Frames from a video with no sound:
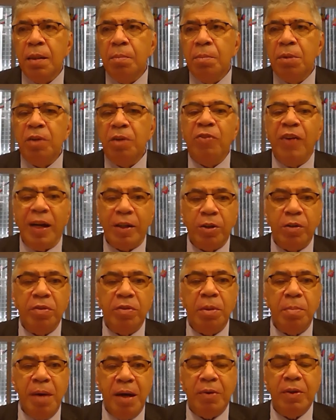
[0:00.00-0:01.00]
But the fact of
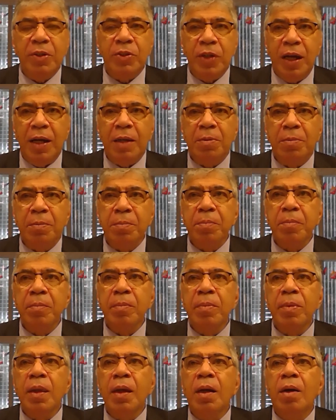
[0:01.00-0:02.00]
the matter is that
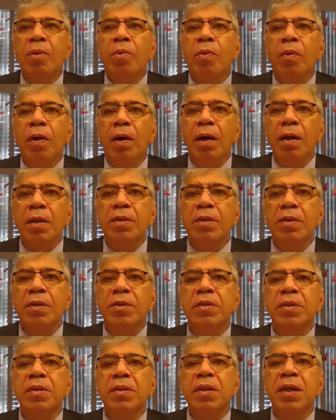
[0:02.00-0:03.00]

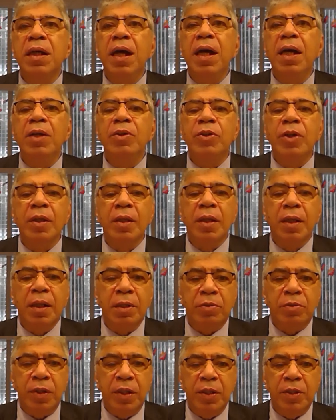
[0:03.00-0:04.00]
what the Asian
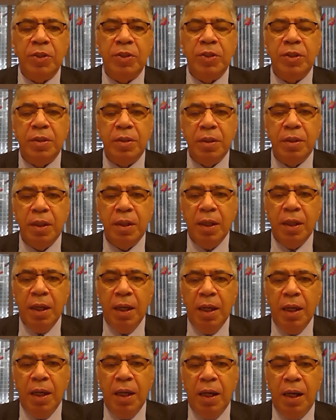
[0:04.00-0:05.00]
countries
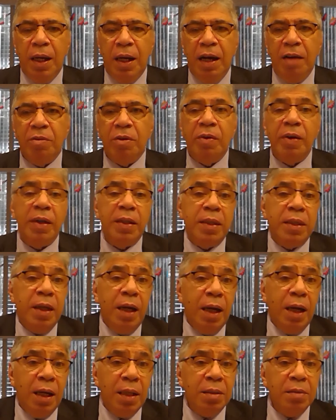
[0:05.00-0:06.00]
have already
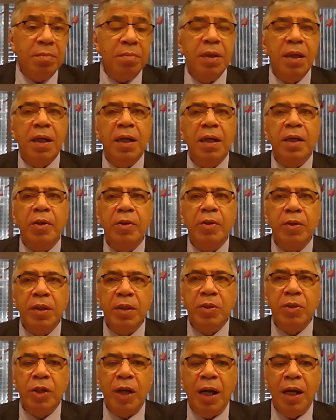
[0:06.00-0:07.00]
done,
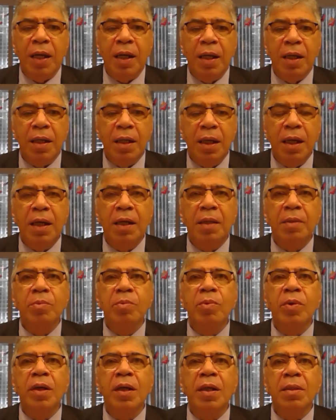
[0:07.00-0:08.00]
including China, and